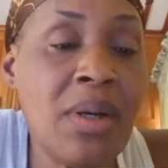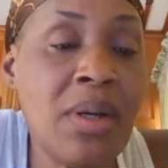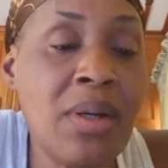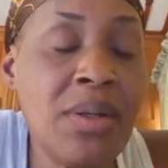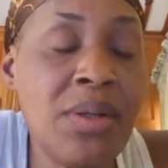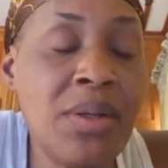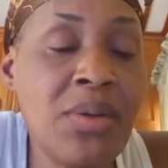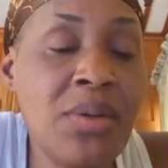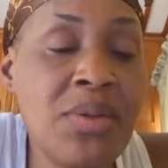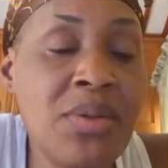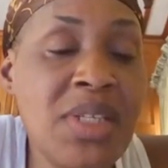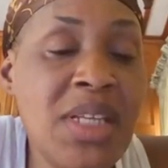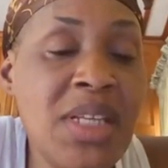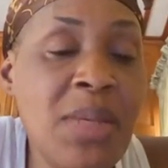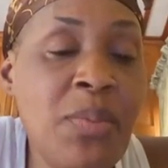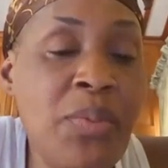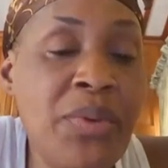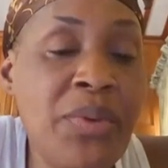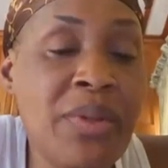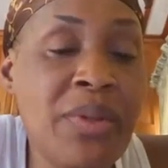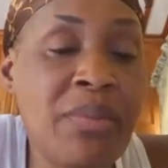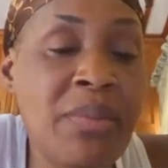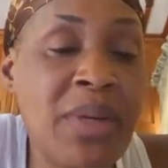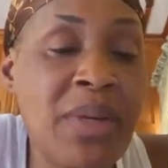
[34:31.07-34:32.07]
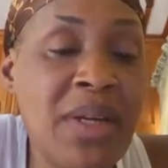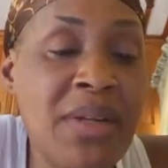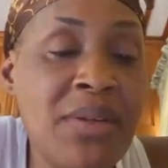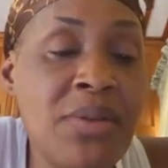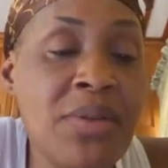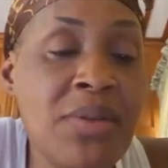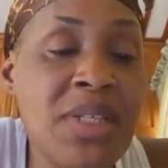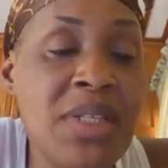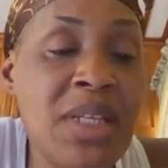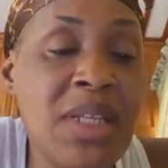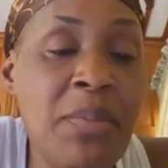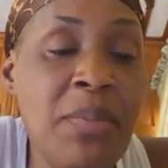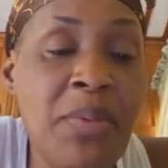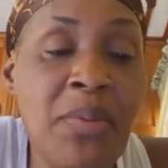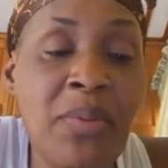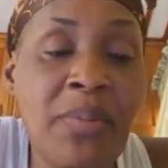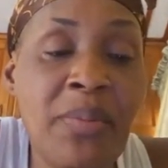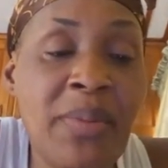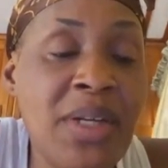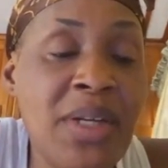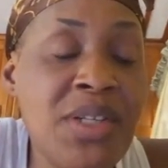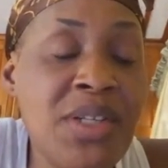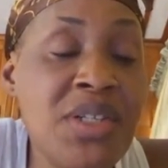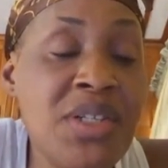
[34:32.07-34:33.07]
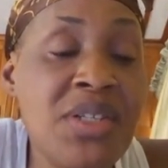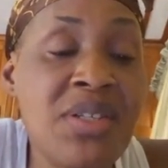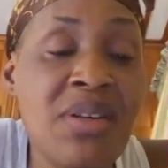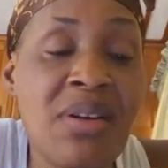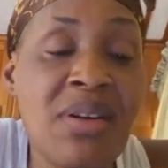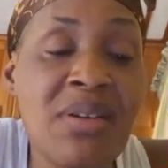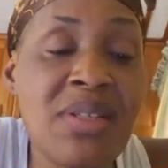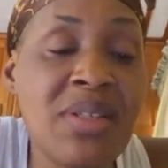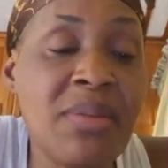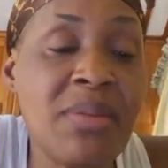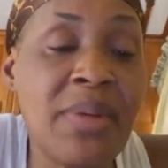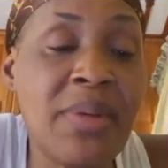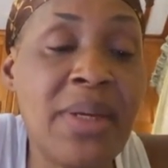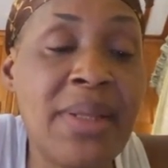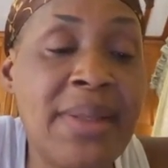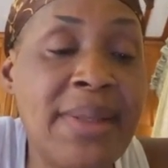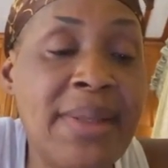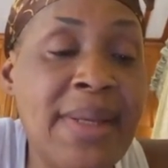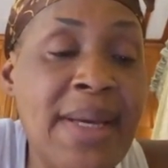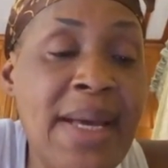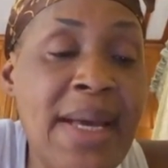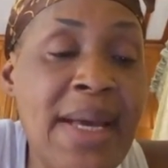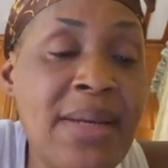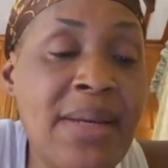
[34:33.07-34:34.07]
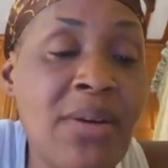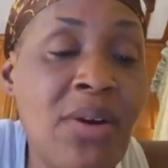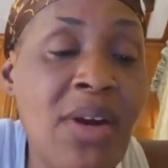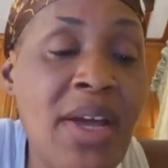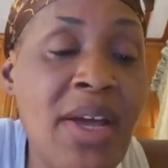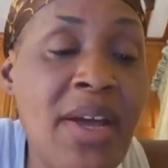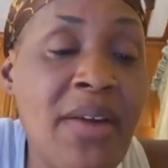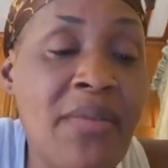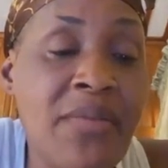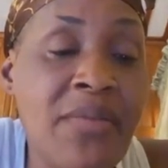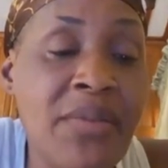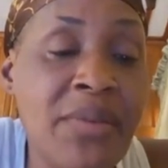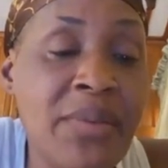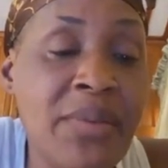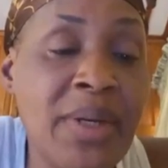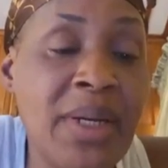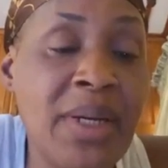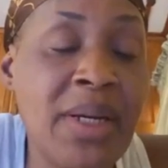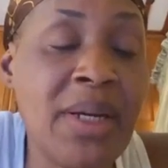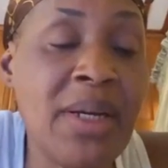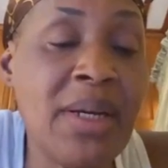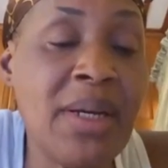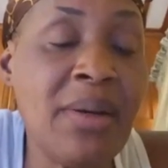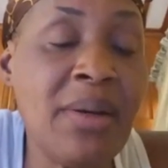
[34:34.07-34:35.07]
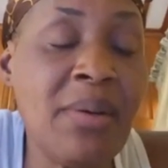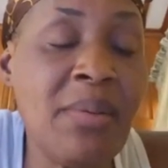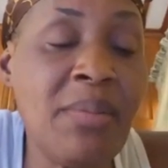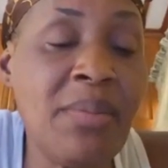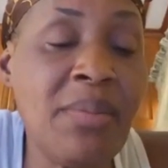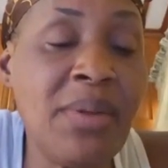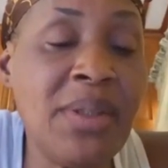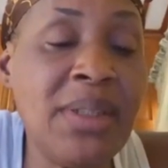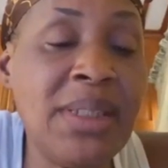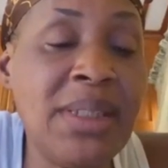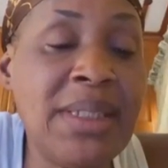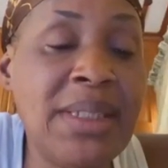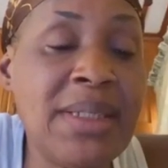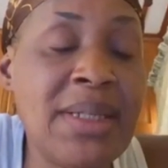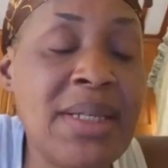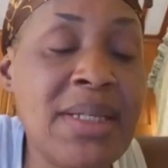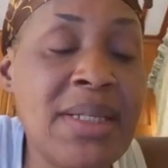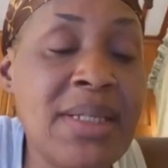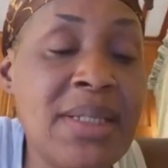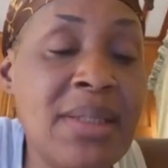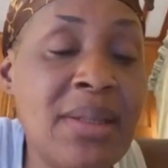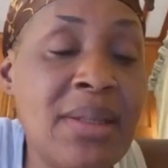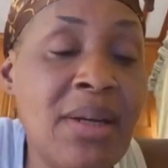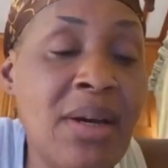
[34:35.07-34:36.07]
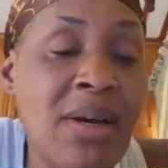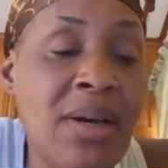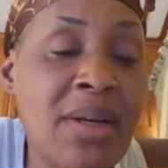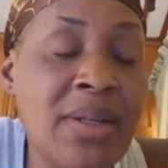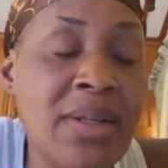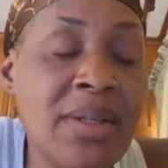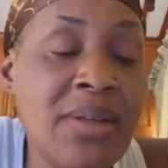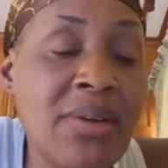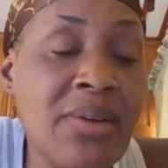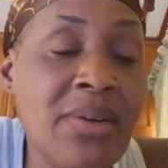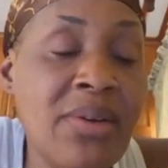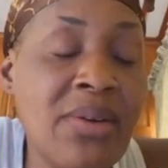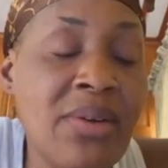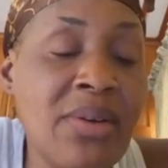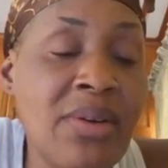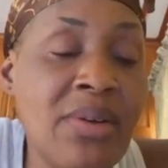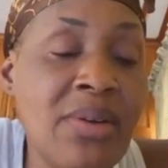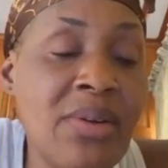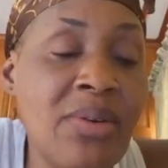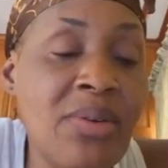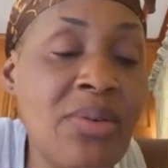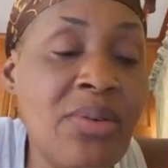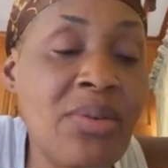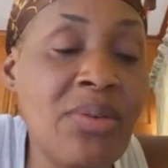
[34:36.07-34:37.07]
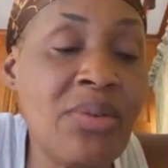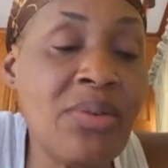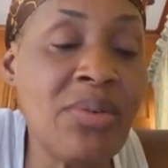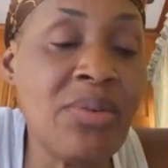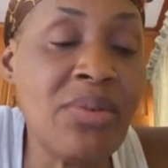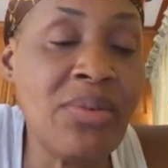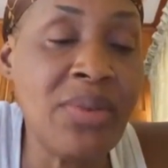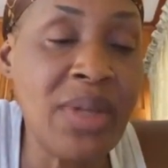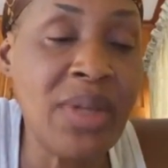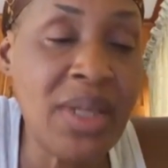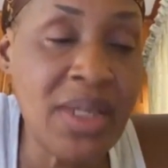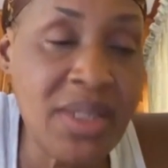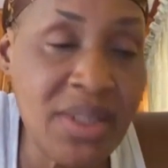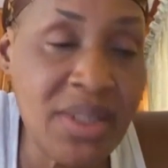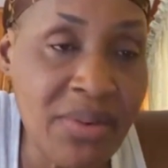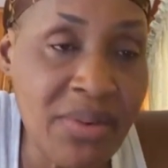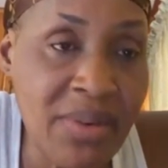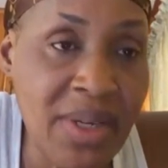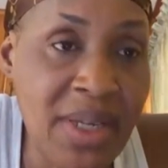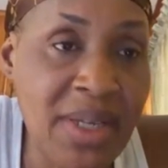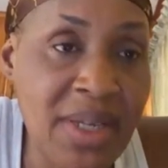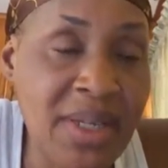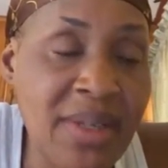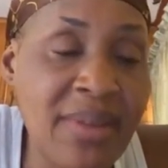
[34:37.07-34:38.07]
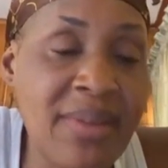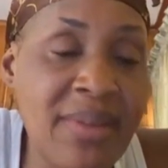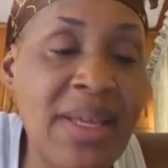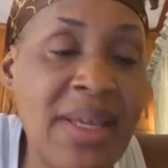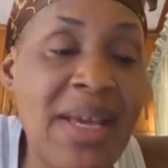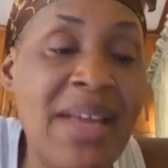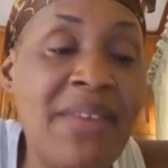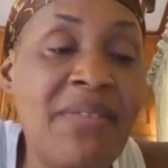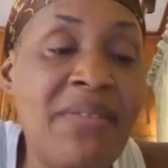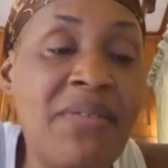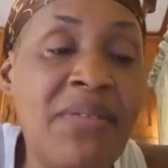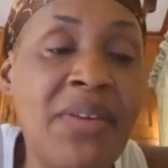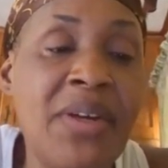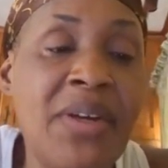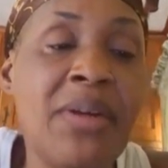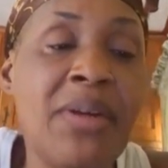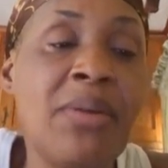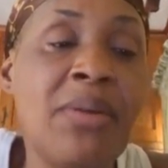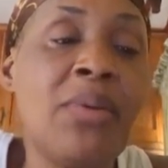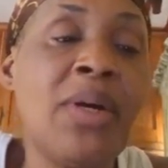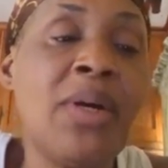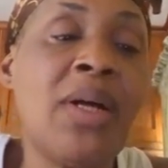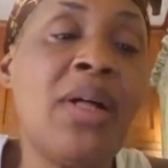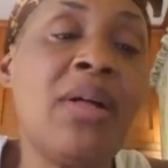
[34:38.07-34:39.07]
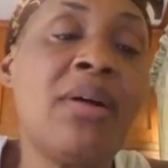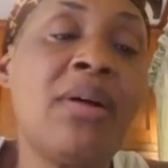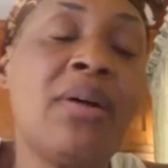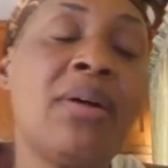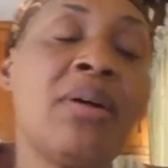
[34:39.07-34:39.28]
Don't sleep with a man, don't sleep with a man. She talks about that everywhere. But Linda is not reiterating that very well.